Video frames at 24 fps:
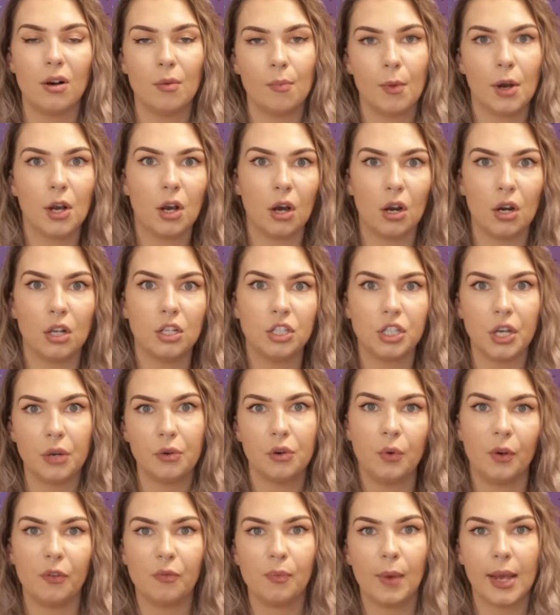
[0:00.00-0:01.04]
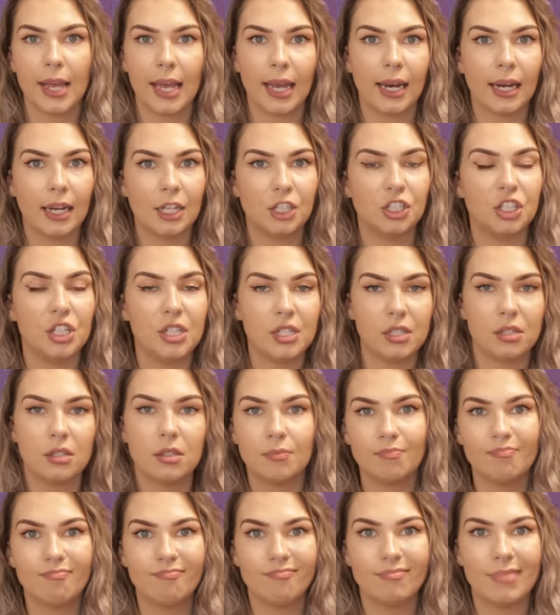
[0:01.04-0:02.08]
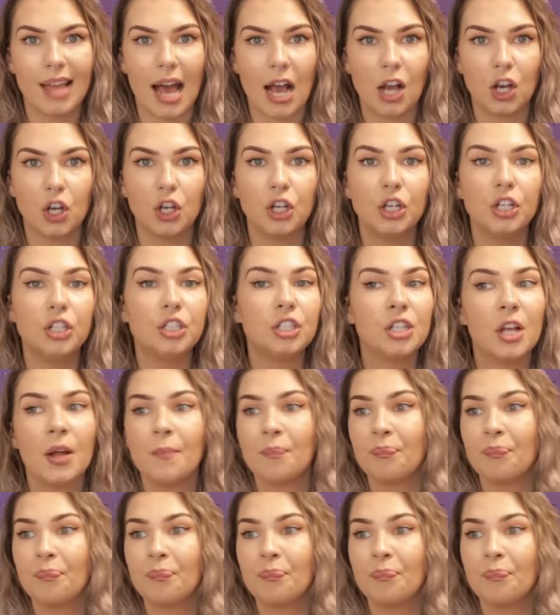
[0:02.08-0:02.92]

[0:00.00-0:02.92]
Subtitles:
oh my God, I don't know if my English is that good.